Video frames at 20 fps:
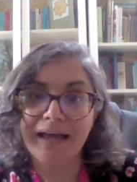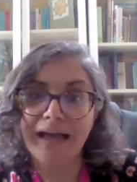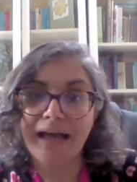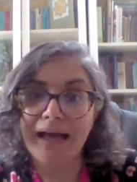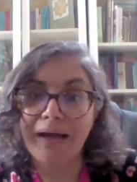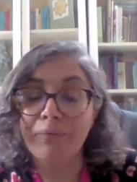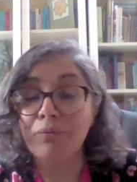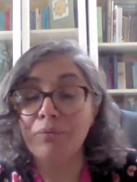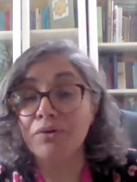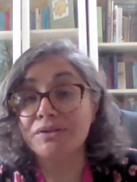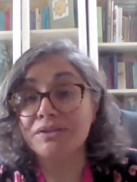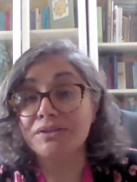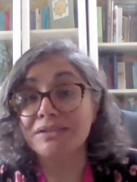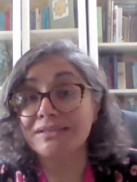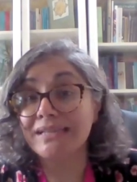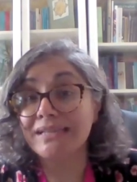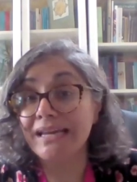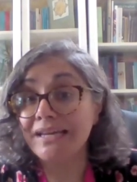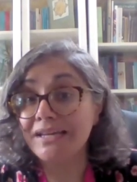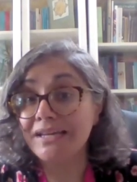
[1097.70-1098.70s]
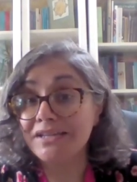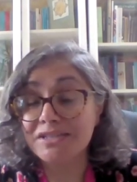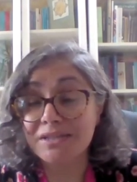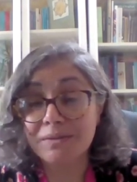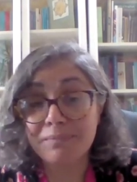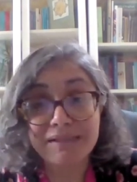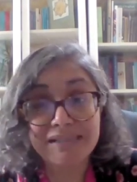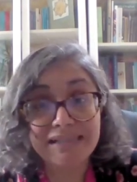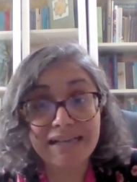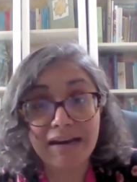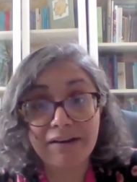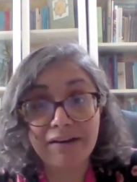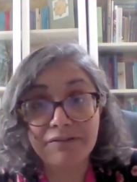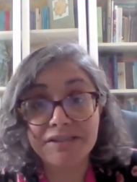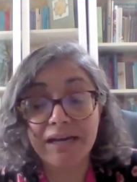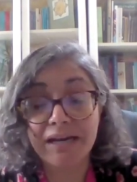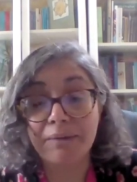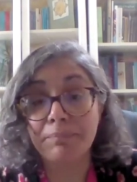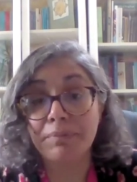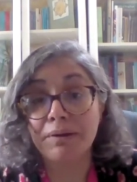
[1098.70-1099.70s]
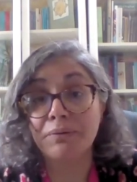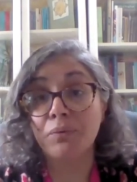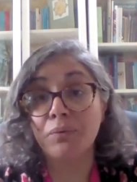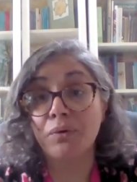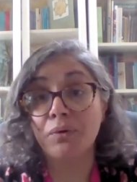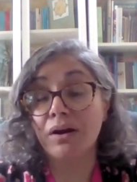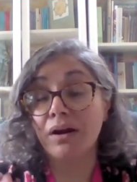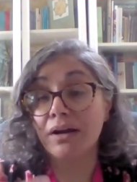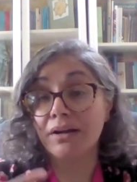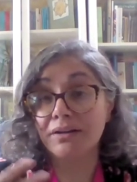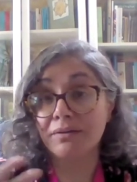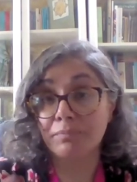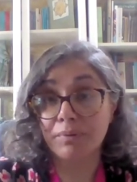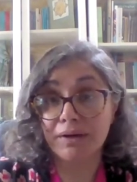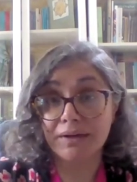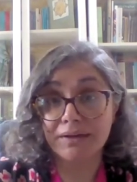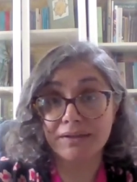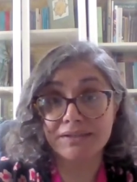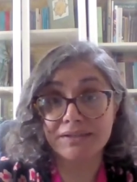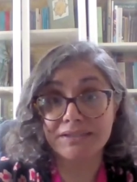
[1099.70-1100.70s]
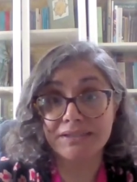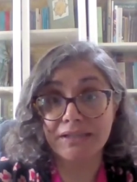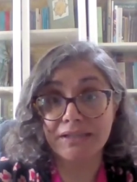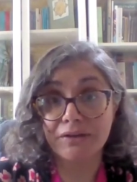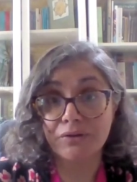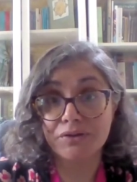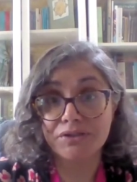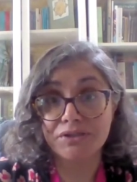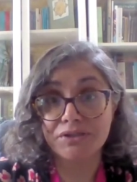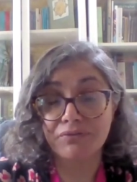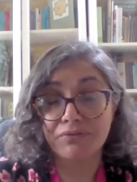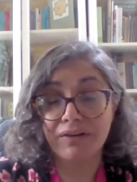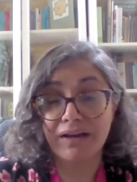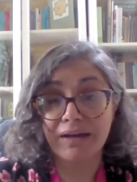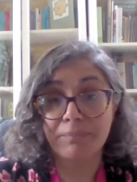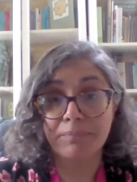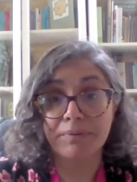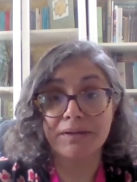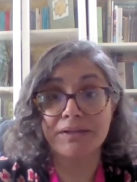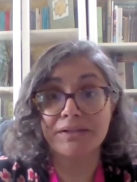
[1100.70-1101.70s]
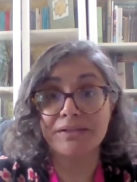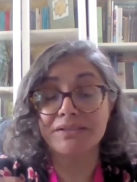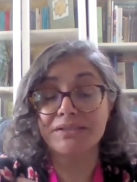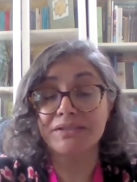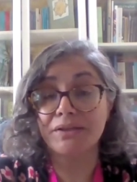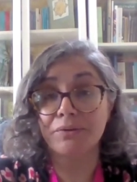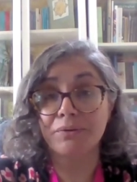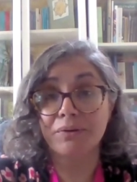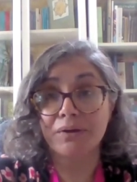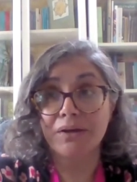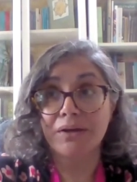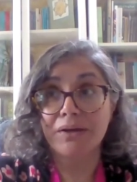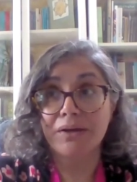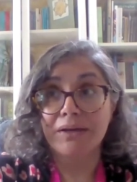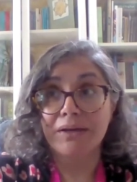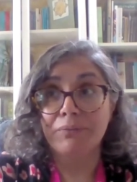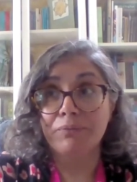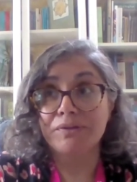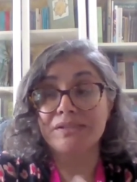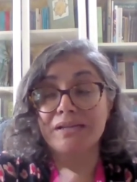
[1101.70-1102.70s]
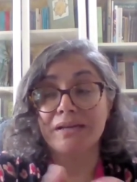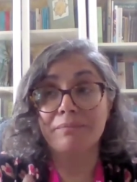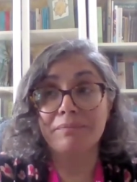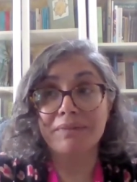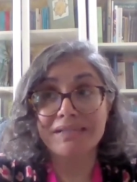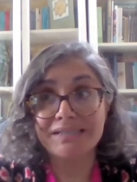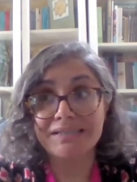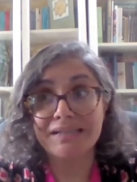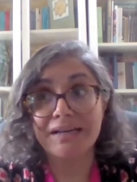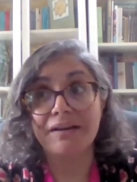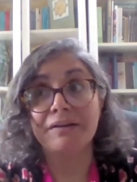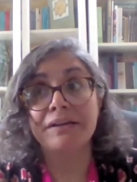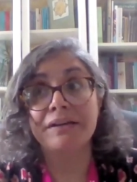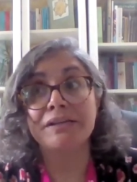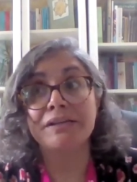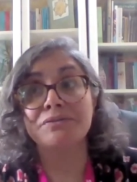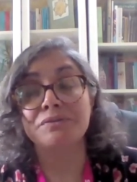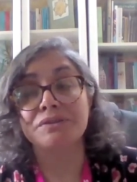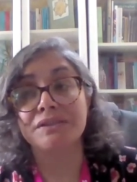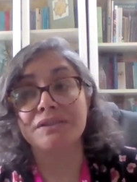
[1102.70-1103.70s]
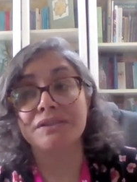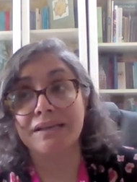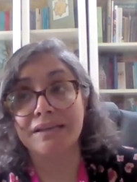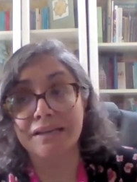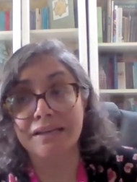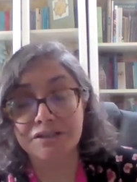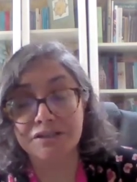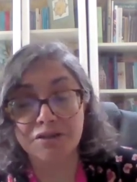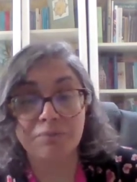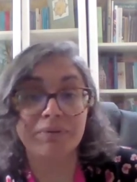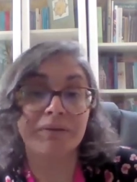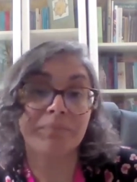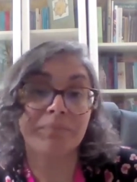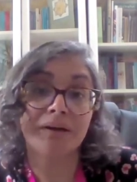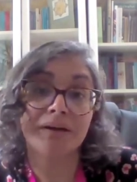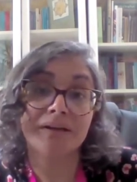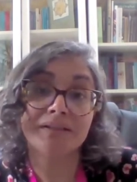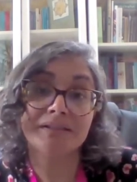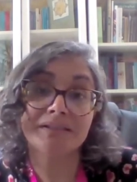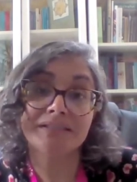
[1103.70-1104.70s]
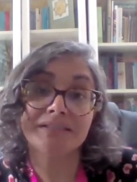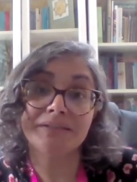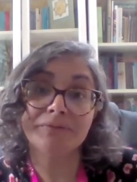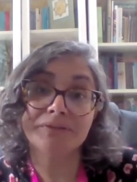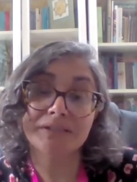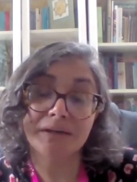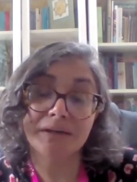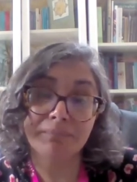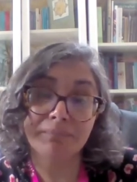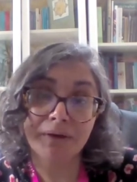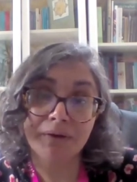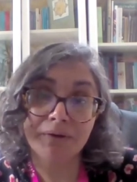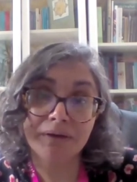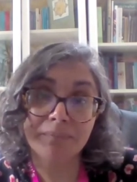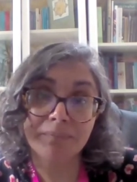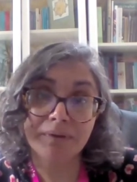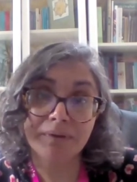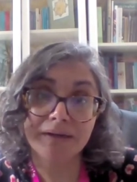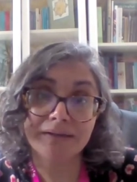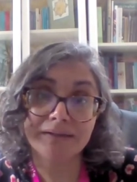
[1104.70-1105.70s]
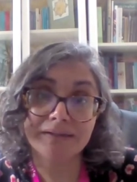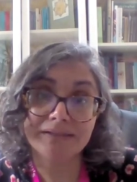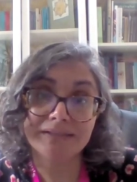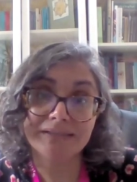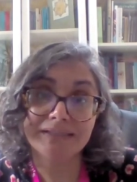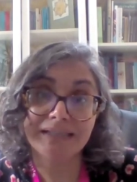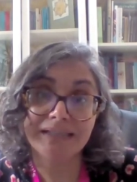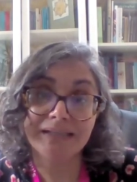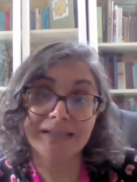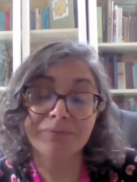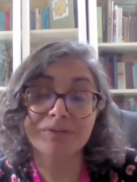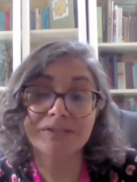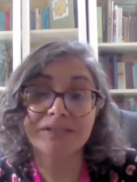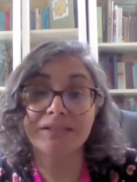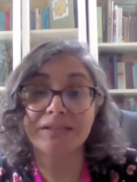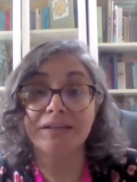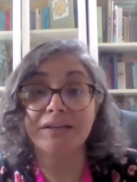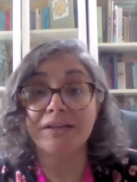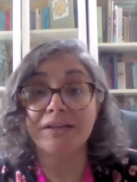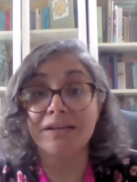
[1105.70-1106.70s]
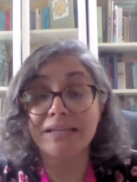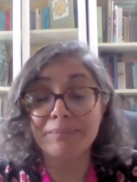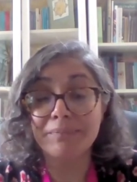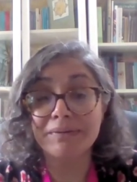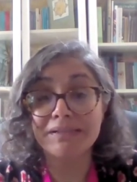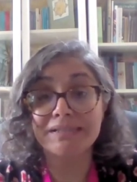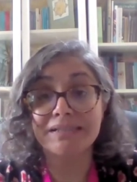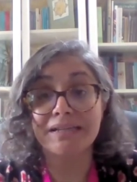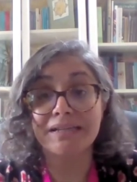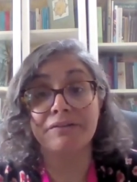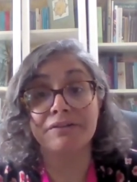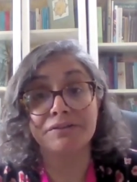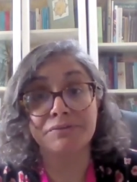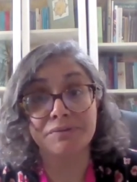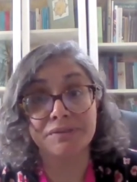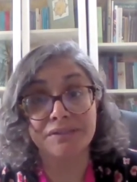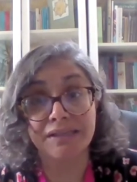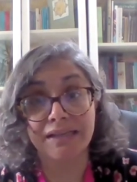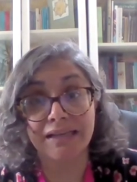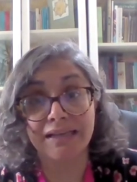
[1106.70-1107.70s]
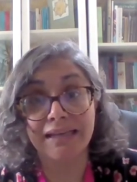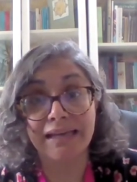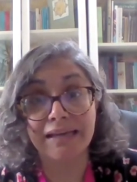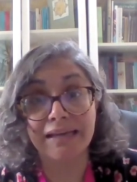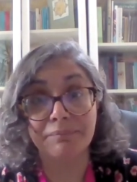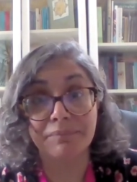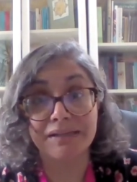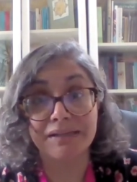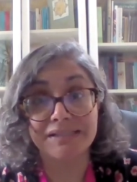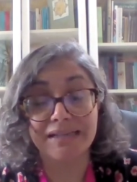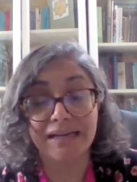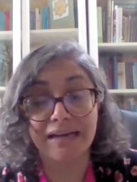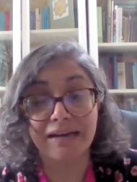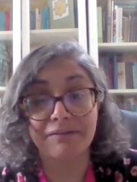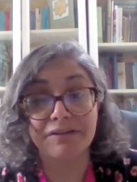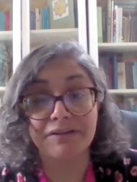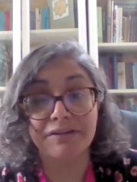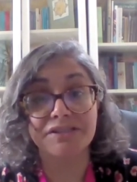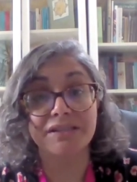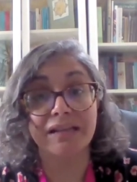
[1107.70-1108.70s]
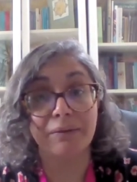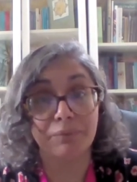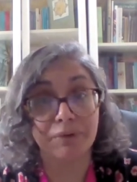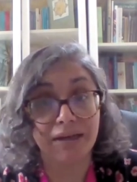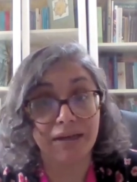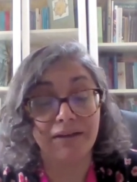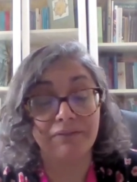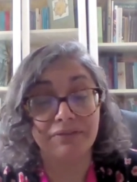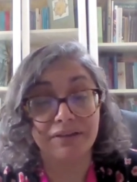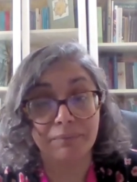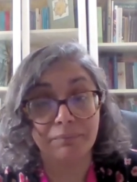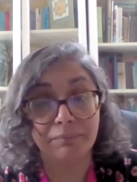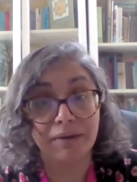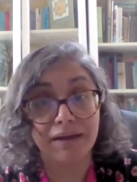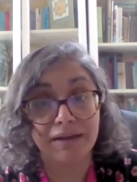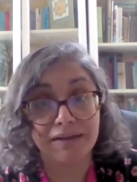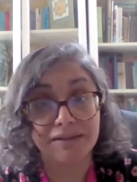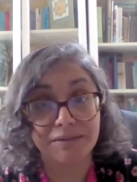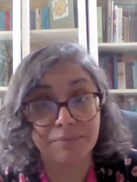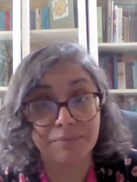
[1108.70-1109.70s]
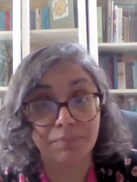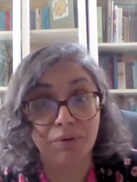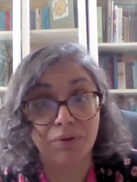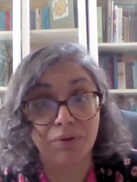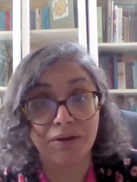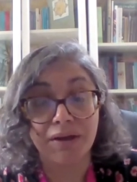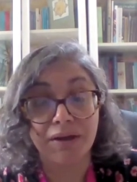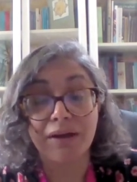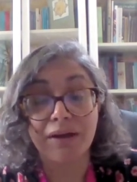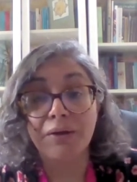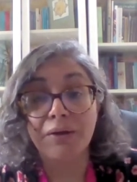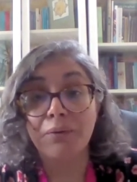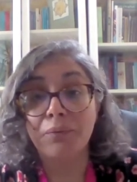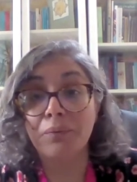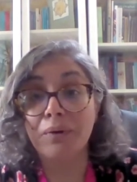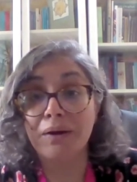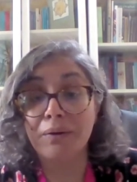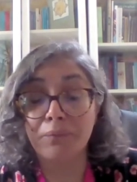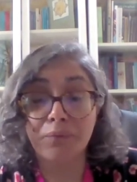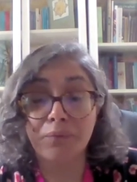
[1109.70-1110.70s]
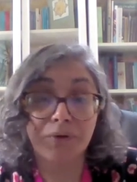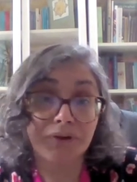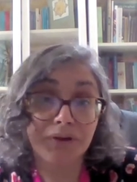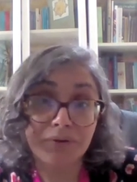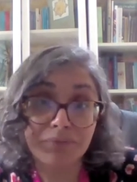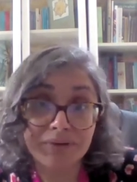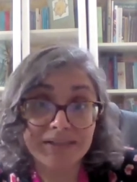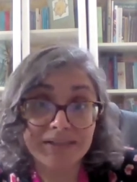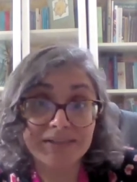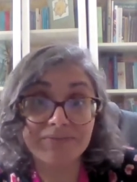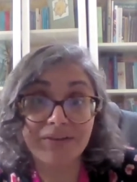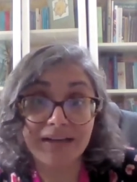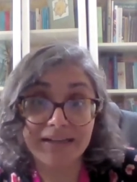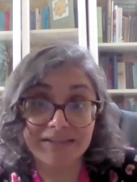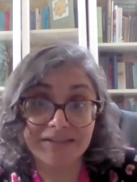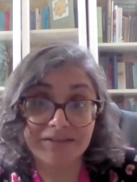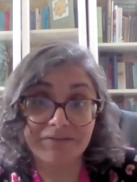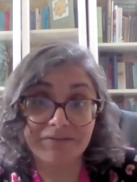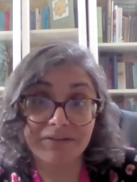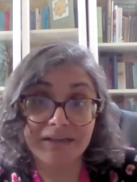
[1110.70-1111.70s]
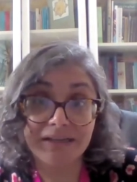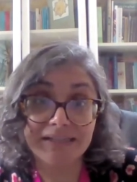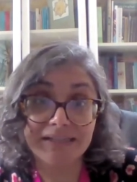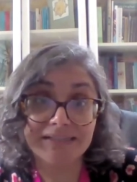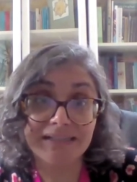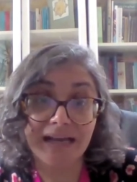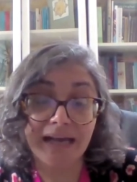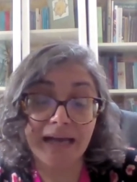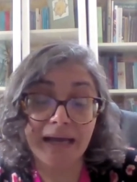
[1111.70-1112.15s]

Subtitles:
at what stage the miscarriage happened, what kind of pregnancy loss you've happened. So was it a miscarriage? Was it an ectopic pregnancy? Was it a molar pregnancy? Was it an early miscarriage? Was it a late miscarriage? That will have an impact upon what your risk factor is,